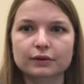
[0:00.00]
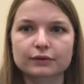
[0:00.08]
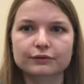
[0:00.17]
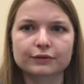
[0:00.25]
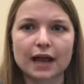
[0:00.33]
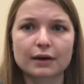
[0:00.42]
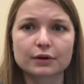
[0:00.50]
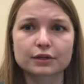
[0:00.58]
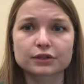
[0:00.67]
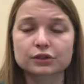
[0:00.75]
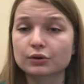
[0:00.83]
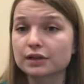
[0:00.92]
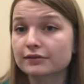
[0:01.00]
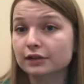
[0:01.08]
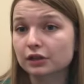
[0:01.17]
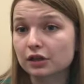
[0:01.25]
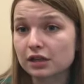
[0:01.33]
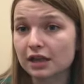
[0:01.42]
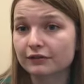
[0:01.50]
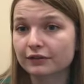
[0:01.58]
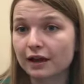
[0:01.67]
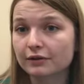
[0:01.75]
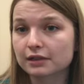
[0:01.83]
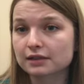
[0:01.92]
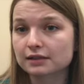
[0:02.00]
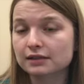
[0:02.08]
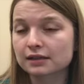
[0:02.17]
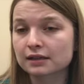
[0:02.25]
flowers don't even look like flowers.